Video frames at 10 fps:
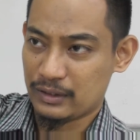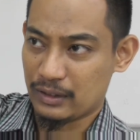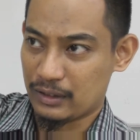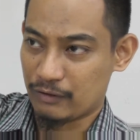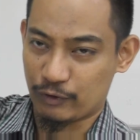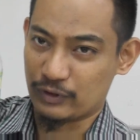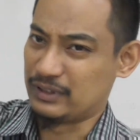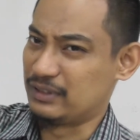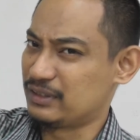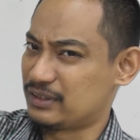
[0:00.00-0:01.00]
of course,
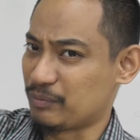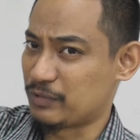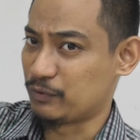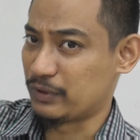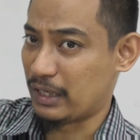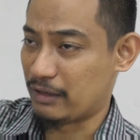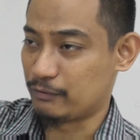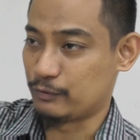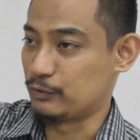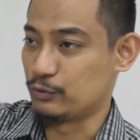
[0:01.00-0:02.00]
in this chapter we
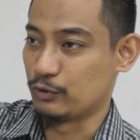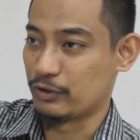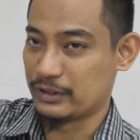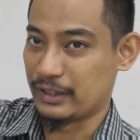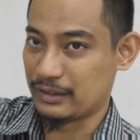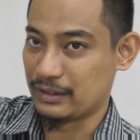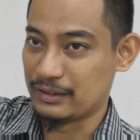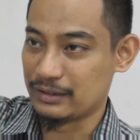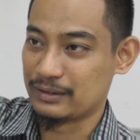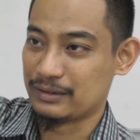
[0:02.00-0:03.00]
do not yet
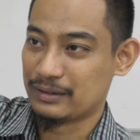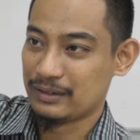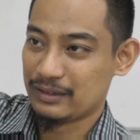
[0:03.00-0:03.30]
learn